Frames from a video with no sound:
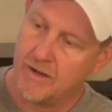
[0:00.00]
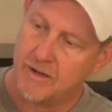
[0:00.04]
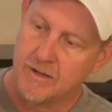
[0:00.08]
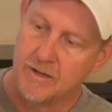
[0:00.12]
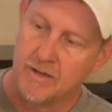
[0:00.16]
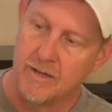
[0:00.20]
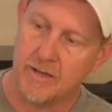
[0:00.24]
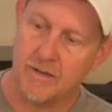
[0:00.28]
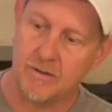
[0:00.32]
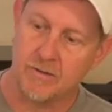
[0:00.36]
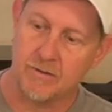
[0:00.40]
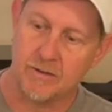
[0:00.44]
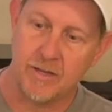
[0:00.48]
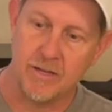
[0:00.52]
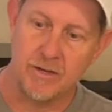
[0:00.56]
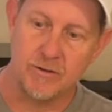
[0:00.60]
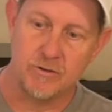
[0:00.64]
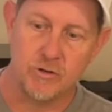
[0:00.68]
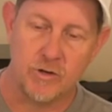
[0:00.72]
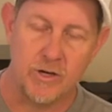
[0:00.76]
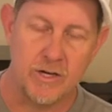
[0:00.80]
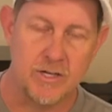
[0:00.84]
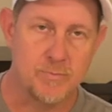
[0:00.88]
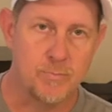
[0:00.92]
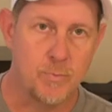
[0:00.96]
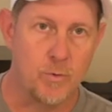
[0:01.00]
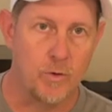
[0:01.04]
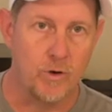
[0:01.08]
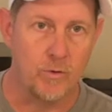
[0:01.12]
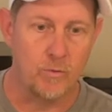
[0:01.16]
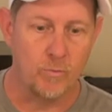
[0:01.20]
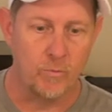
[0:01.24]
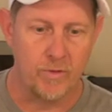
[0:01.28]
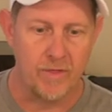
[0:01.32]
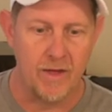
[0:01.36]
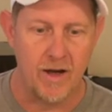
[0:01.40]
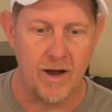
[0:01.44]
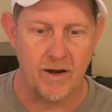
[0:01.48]
can transport
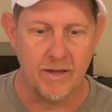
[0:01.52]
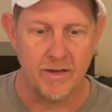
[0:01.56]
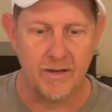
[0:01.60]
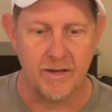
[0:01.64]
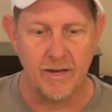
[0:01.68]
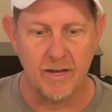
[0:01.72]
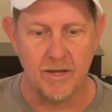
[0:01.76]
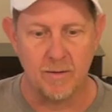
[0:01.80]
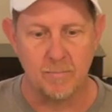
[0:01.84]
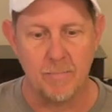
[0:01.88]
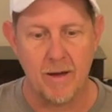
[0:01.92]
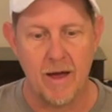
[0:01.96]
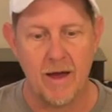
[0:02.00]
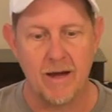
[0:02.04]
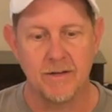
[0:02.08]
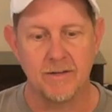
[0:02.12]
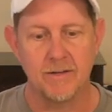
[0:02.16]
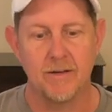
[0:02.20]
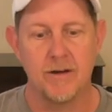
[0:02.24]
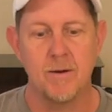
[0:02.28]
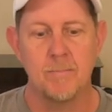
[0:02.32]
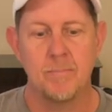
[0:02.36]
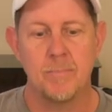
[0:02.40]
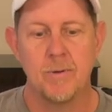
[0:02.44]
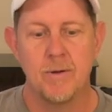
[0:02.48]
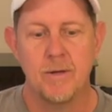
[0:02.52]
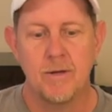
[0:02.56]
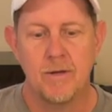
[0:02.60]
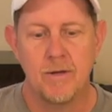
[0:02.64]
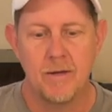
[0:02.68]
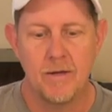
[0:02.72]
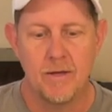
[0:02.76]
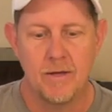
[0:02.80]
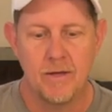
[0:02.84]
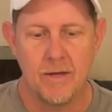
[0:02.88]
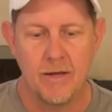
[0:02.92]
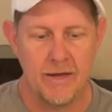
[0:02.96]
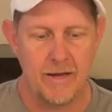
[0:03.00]
it without it getting banged up.
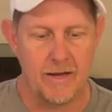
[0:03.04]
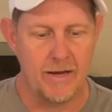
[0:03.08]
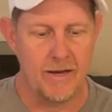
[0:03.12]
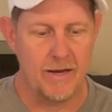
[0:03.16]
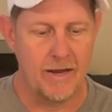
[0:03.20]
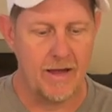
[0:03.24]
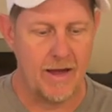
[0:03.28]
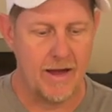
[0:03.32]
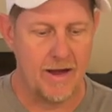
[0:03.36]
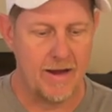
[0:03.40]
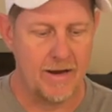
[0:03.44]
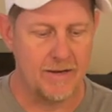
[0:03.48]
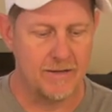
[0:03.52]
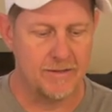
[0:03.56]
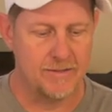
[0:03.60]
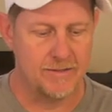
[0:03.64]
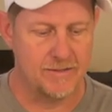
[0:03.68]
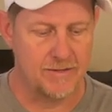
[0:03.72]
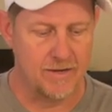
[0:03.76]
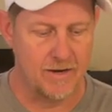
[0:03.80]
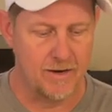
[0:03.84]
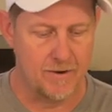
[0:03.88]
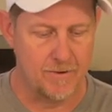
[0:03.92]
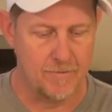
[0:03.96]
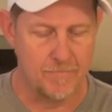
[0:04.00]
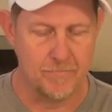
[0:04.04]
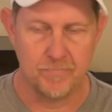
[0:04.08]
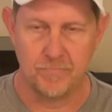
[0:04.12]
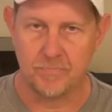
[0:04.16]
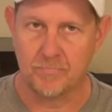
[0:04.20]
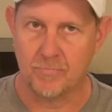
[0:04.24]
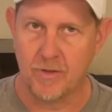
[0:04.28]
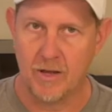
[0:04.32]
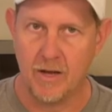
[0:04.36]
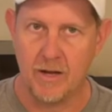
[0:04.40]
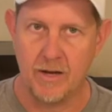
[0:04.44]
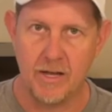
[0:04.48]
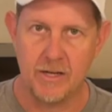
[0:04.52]
It has
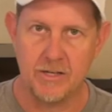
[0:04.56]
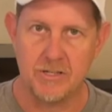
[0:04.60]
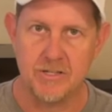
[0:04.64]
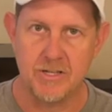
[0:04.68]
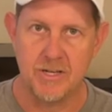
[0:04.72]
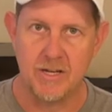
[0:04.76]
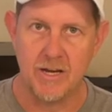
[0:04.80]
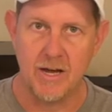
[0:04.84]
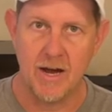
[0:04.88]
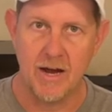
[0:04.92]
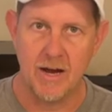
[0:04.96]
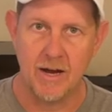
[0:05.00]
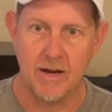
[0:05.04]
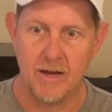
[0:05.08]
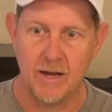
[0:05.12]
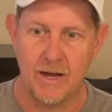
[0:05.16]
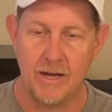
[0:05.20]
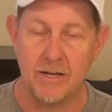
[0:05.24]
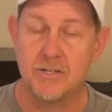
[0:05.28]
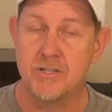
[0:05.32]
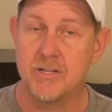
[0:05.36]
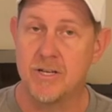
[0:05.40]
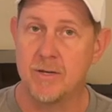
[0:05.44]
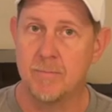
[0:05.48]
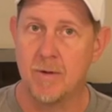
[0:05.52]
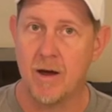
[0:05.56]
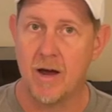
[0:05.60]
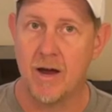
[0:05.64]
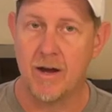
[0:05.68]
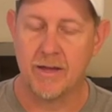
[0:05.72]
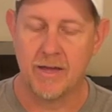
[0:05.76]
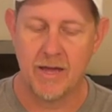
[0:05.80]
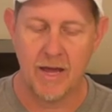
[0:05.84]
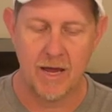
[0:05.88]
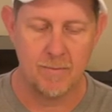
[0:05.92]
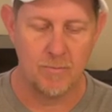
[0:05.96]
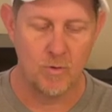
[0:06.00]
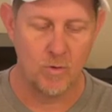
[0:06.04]
an HDMI
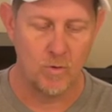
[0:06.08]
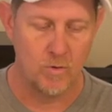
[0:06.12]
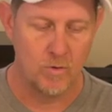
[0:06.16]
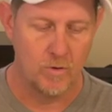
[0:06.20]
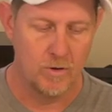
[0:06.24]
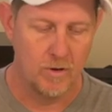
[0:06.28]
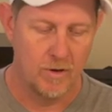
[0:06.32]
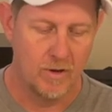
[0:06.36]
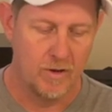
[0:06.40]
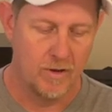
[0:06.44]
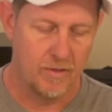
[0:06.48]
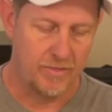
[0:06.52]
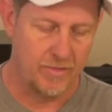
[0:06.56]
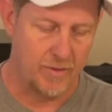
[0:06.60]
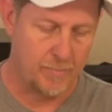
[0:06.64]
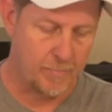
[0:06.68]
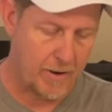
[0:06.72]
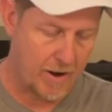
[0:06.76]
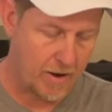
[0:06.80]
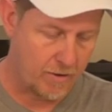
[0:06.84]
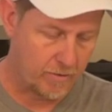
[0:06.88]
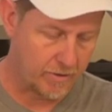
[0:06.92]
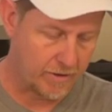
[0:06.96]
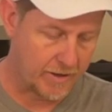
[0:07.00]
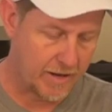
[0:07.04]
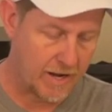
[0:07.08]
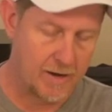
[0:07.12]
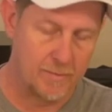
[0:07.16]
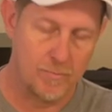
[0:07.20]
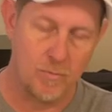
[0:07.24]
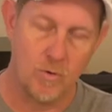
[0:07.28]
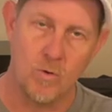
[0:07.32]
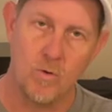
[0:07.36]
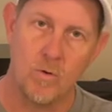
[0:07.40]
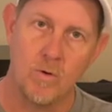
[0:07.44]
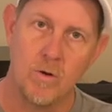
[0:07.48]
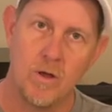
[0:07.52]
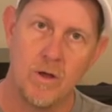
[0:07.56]
cable, the power
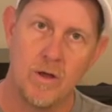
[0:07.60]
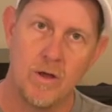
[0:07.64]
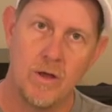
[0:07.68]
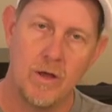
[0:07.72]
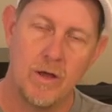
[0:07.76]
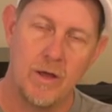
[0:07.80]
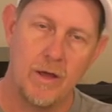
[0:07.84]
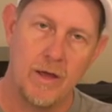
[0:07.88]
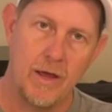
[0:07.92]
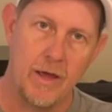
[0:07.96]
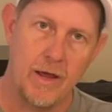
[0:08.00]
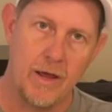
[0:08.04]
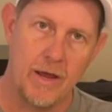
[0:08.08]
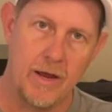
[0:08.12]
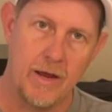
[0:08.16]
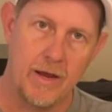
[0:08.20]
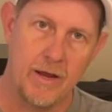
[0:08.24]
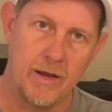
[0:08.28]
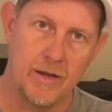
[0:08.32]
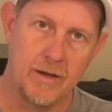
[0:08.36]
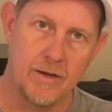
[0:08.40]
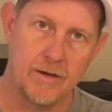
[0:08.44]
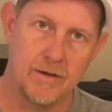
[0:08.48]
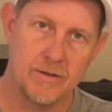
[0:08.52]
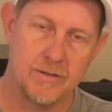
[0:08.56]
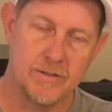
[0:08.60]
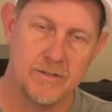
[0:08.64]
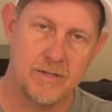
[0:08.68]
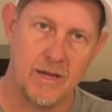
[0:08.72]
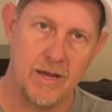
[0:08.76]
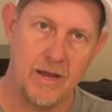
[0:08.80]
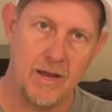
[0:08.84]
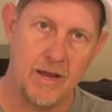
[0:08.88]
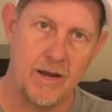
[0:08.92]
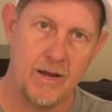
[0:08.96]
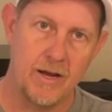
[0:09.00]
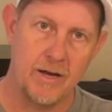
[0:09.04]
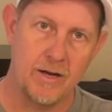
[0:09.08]
cable, and
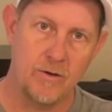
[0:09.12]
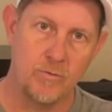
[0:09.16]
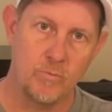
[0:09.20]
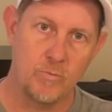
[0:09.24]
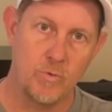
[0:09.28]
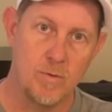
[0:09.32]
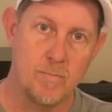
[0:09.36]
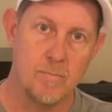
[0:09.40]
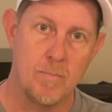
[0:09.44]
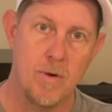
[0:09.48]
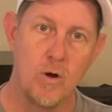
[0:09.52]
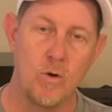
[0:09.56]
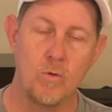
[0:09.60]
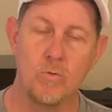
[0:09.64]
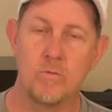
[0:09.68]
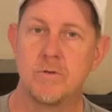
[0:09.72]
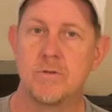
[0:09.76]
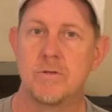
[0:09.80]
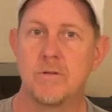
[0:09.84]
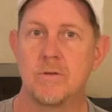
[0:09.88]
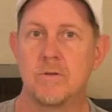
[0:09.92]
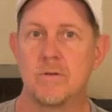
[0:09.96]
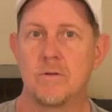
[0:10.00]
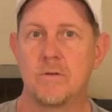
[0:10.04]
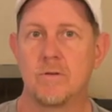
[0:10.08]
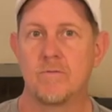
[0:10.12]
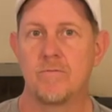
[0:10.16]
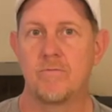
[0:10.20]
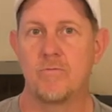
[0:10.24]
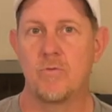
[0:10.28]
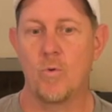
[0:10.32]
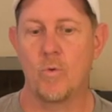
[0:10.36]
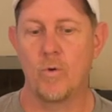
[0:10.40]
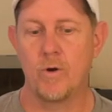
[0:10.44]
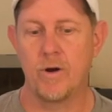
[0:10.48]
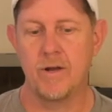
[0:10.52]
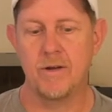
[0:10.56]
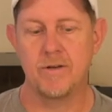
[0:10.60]
a remote
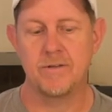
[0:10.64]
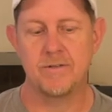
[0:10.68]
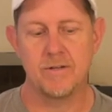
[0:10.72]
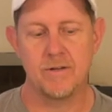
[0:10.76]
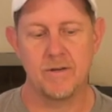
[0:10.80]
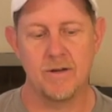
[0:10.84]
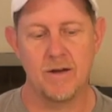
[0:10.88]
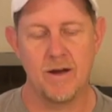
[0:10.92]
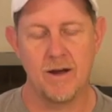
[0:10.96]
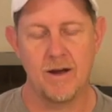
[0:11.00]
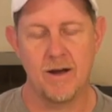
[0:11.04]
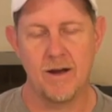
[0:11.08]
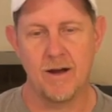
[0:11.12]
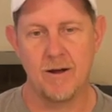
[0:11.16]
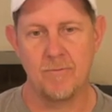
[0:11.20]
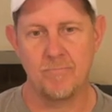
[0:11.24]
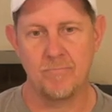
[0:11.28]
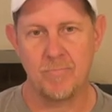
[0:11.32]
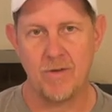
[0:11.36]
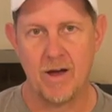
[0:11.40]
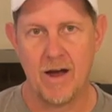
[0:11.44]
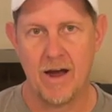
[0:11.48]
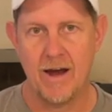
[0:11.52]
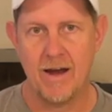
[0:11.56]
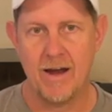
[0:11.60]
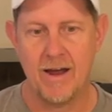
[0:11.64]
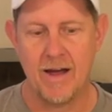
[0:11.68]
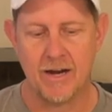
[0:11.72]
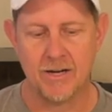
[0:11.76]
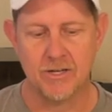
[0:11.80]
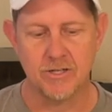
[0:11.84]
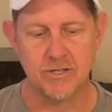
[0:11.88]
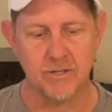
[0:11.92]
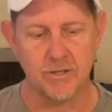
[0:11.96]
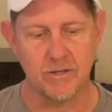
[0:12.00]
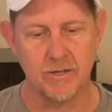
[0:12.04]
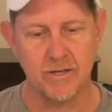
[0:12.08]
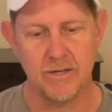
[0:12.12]
for it. I
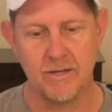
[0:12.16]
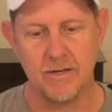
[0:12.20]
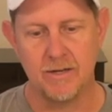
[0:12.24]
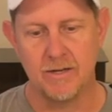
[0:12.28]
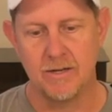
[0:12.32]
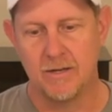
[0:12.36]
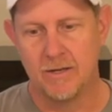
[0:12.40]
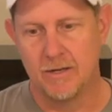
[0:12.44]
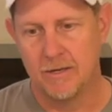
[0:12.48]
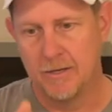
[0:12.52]
actually